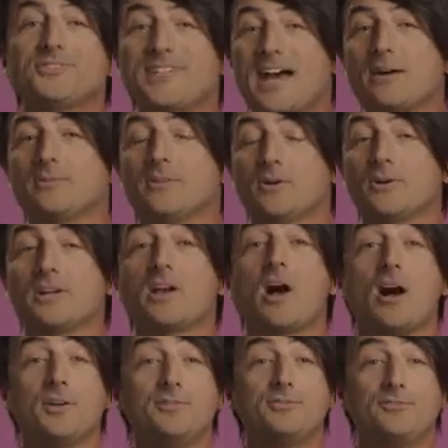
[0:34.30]
downloading
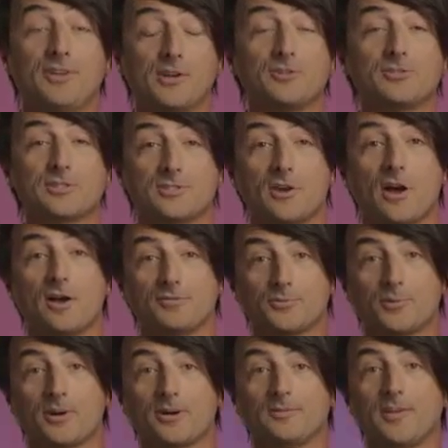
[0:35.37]
unfinished
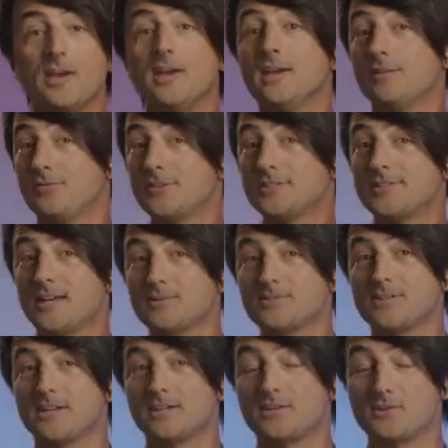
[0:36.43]
software. If this sounds
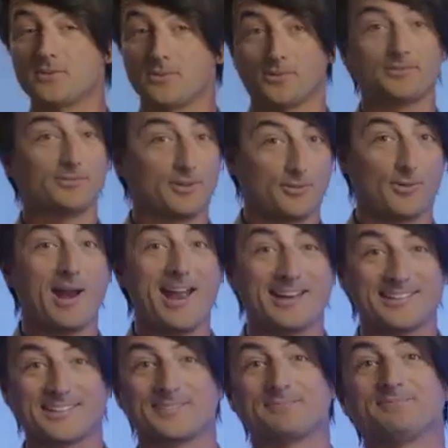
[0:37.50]
like you,
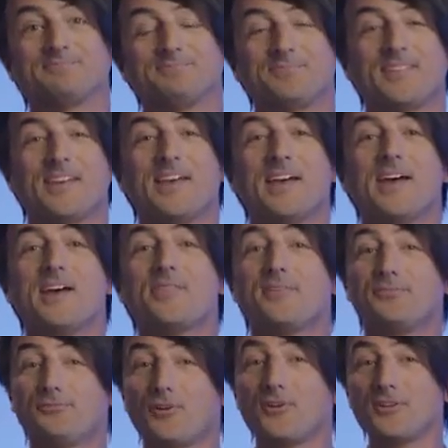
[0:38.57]
great! The
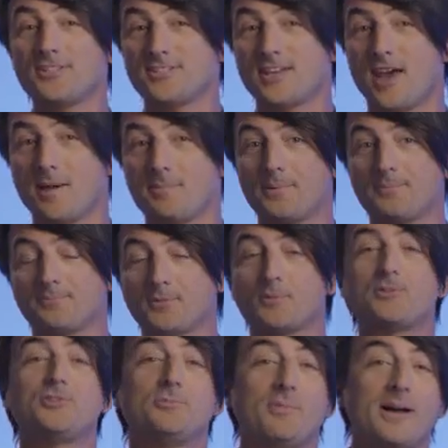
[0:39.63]
first step,
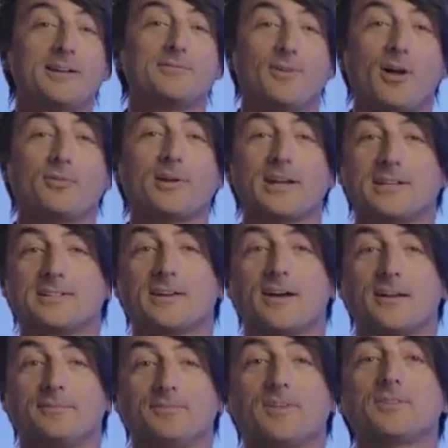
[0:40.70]
which you might have already
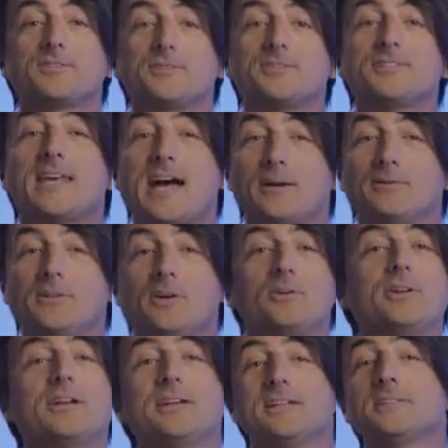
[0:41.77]
done, is to
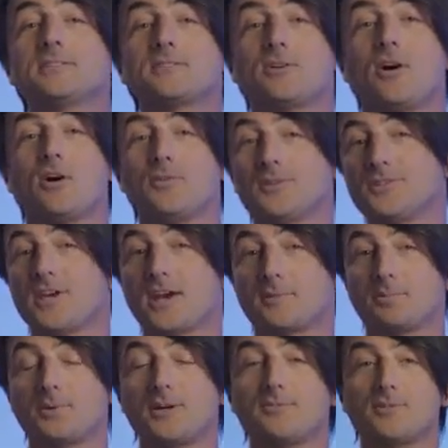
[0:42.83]
download and install the Tech
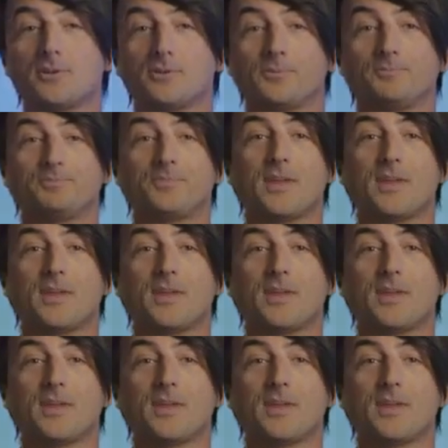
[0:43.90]
Preview.